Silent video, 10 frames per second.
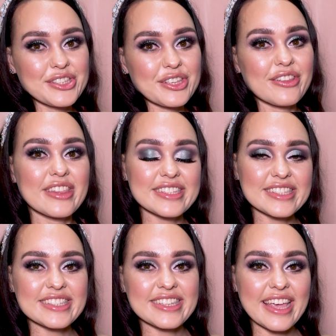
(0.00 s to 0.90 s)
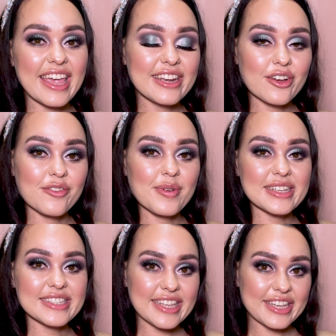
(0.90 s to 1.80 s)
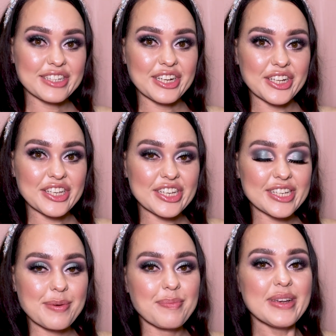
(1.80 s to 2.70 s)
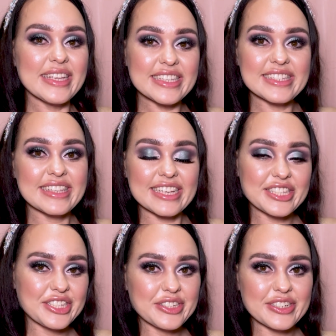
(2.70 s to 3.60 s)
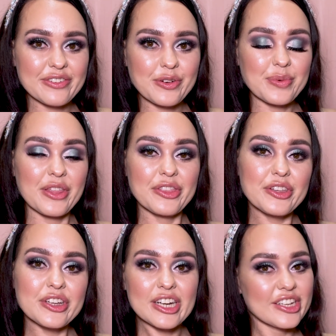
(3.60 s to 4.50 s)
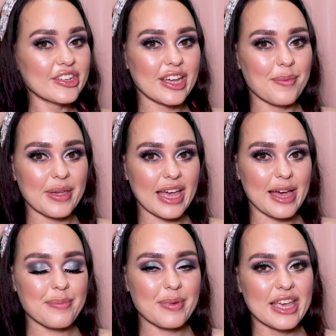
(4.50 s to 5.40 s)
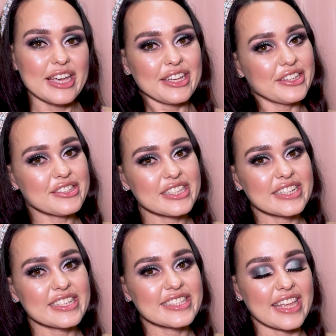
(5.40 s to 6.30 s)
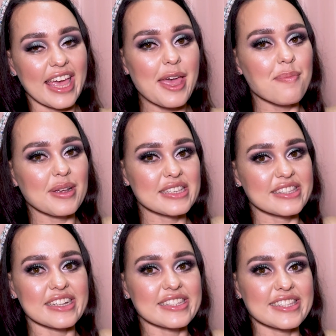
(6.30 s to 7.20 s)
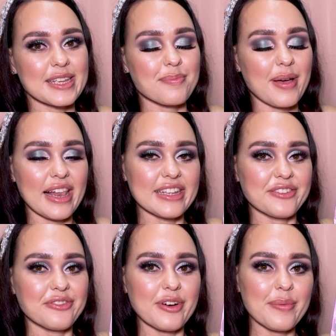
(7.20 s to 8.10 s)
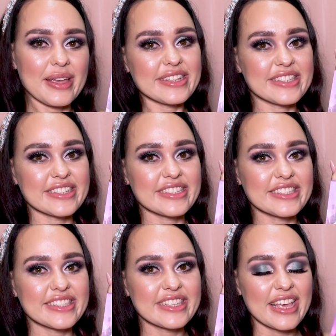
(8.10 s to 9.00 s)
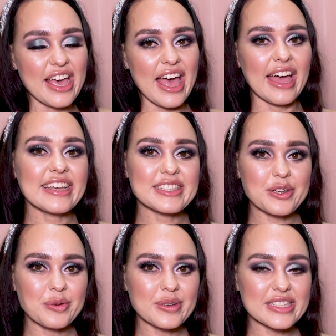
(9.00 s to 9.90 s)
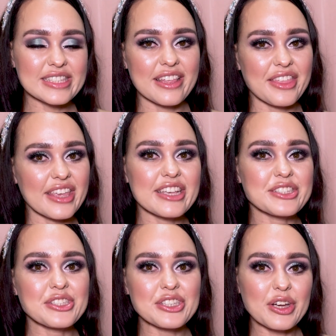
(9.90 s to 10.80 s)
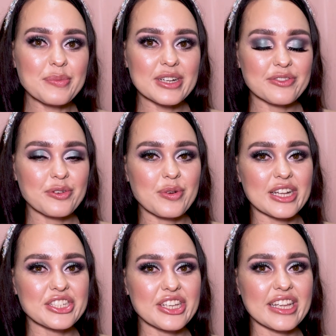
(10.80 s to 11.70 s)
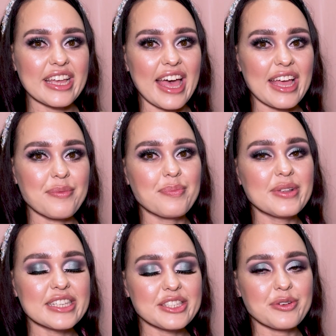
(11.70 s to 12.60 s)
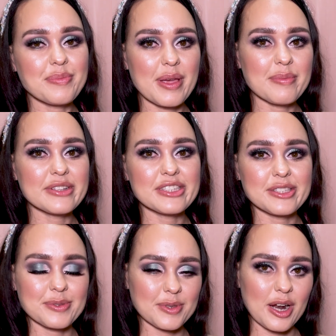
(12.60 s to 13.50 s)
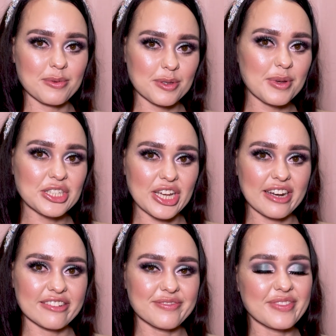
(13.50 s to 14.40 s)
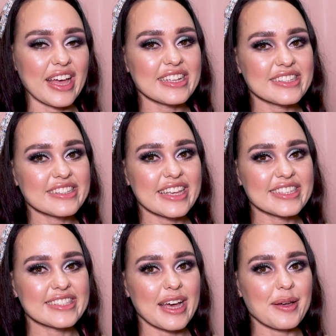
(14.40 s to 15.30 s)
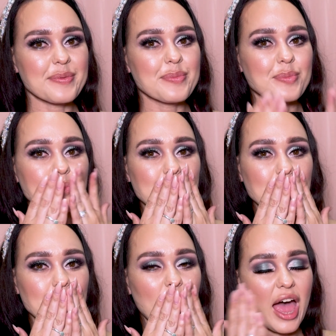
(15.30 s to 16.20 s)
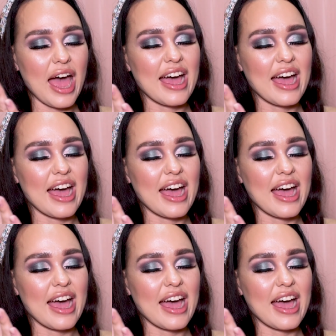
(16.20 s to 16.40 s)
So this is the end of my second look. Please stay tuned for my third look coming up using this Epic Sunset Palette from Essence. As always, thank you so much for watching, and please remember to subscribe to my channel. Until next time, mwah!